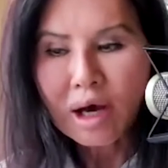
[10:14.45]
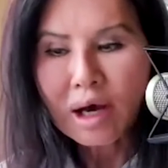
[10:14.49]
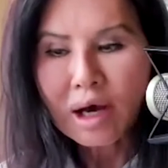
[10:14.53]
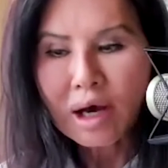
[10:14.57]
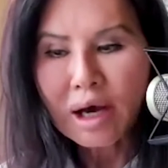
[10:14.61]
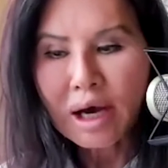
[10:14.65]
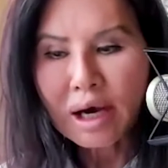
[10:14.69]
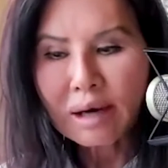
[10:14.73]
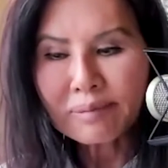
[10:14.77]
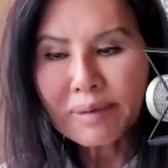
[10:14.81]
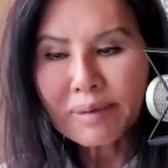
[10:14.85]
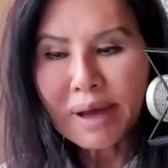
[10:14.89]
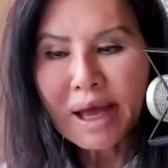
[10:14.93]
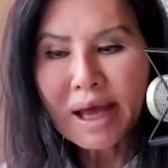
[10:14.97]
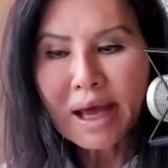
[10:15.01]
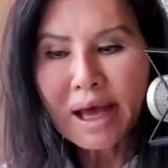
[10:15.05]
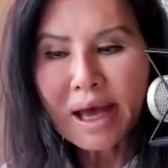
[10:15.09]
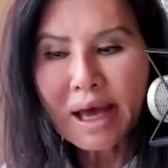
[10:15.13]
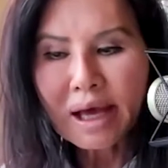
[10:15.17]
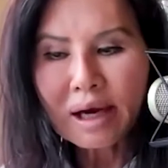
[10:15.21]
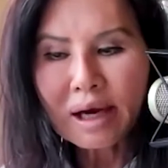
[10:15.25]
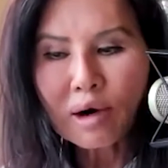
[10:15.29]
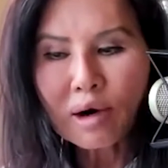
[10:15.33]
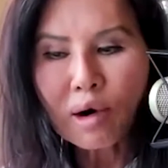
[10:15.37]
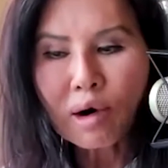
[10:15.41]

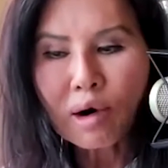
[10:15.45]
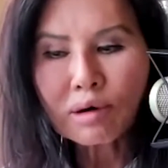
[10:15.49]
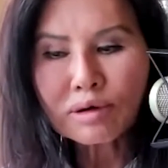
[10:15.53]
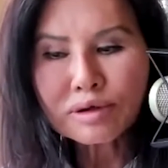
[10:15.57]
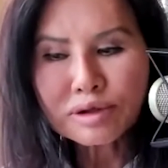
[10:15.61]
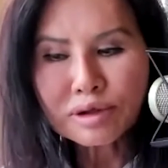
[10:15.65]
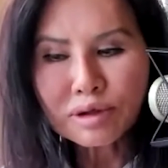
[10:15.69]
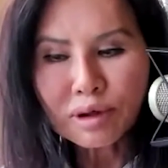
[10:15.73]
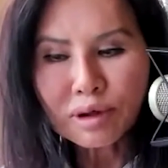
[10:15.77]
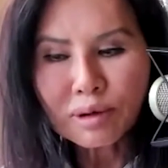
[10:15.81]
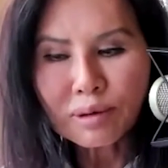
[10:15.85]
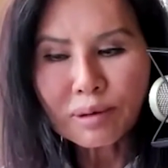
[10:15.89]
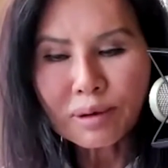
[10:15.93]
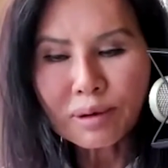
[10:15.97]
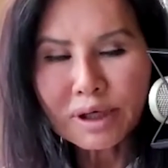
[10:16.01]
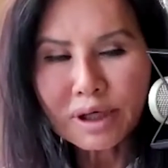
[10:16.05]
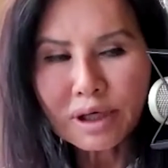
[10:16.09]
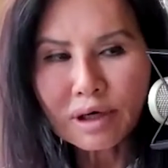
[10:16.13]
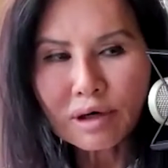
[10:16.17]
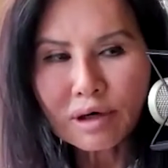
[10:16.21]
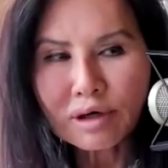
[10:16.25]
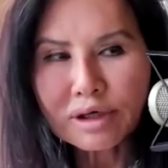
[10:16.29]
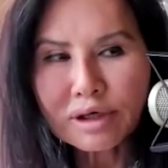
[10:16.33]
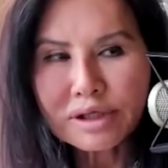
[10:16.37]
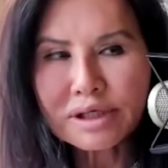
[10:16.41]
And also,
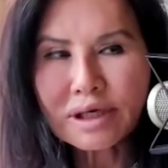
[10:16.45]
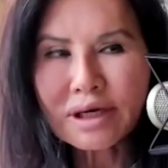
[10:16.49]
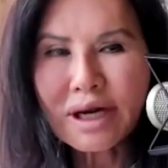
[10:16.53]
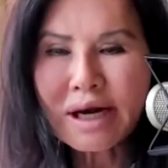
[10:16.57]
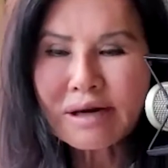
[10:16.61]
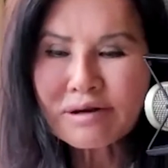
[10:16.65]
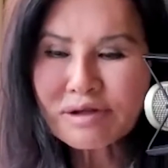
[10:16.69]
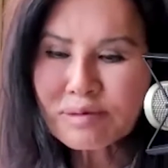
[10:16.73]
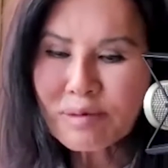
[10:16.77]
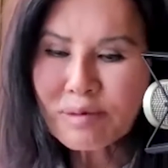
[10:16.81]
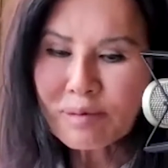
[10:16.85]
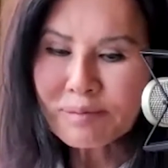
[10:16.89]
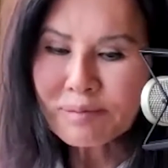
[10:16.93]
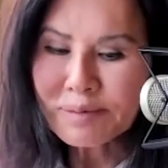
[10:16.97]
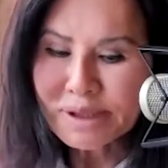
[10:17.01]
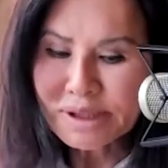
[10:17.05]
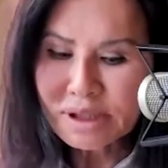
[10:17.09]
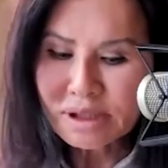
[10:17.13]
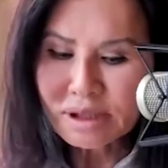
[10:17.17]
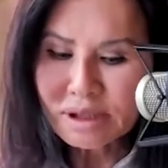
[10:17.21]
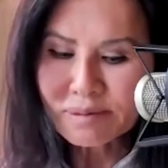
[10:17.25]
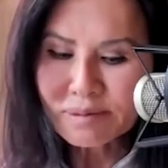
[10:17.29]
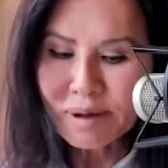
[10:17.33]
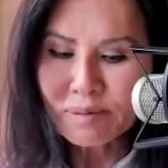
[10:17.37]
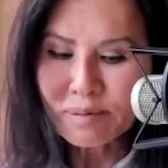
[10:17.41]
because a lot of small
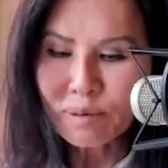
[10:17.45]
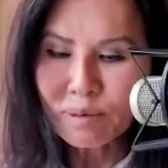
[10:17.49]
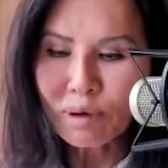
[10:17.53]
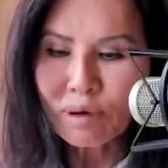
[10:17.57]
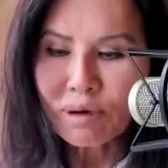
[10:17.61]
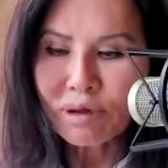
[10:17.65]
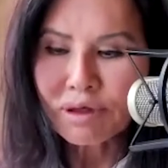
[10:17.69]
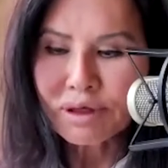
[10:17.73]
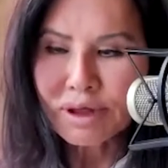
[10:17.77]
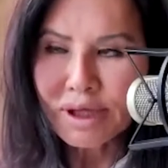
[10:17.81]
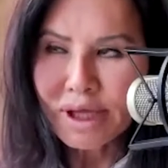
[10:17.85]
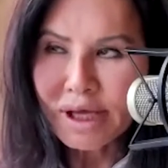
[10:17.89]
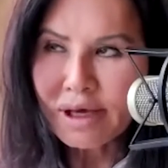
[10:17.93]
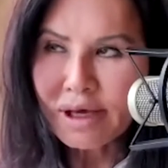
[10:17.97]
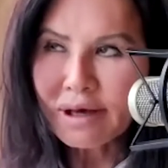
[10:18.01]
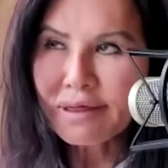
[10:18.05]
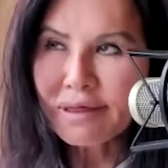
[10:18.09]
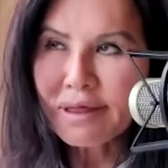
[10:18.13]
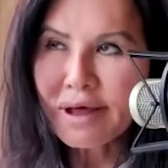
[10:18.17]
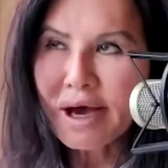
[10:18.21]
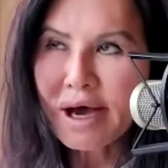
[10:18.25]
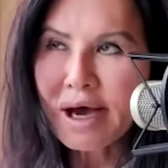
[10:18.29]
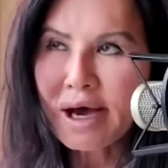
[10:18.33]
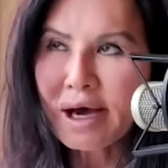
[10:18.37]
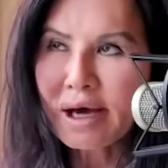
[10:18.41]
business people think
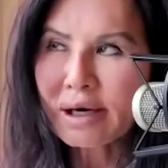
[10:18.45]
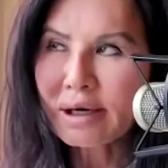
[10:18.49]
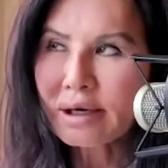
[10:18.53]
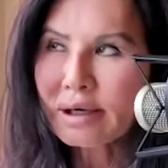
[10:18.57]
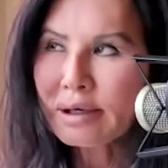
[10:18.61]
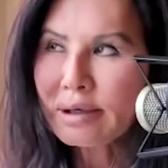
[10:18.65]
that